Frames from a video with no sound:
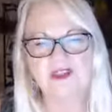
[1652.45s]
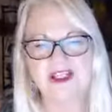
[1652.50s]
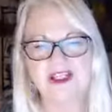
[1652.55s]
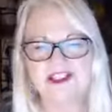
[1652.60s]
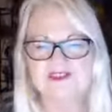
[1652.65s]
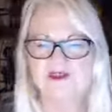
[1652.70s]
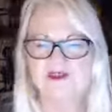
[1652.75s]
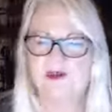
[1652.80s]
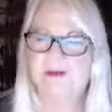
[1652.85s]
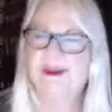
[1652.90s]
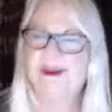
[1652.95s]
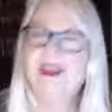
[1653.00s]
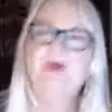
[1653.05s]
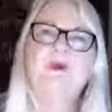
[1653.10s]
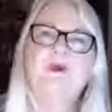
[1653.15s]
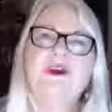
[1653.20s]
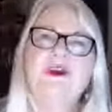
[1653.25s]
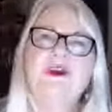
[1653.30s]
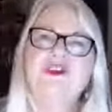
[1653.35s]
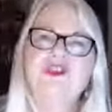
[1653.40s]
because for me,
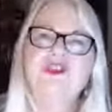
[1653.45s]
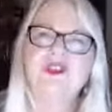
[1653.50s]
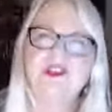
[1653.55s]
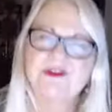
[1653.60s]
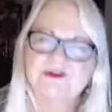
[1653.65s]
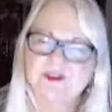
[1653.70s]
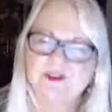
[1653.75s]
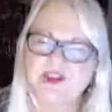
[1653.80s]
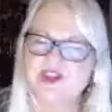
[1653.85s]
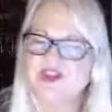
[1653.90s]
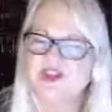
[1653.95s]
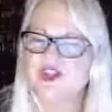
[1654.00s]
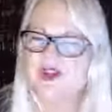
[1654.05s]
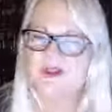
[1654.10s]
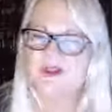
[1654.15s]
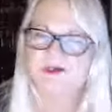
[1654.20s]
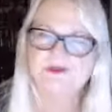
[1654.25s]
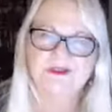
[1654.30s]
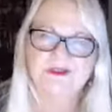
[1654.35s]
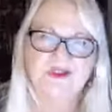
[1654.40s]
once you're in the friend
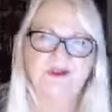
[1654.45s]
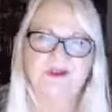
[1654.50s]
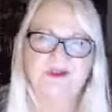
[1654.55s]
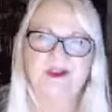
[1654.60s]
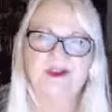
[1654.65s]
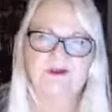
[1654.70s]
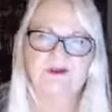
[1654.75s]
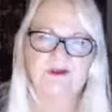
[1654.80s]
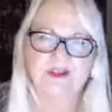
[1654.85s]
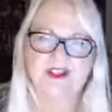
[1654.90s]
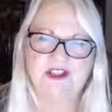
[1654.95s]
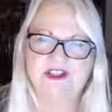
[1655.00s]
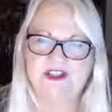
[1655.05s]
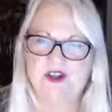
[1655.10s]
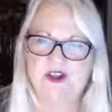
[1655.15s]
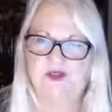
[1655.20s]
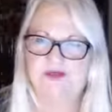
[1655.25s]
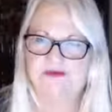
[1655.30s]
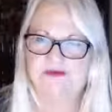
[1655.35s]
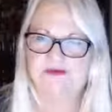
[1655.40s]
zone, you're in the friend
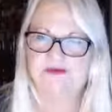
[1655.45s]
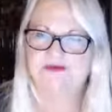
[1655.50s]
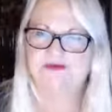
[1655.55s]
zone.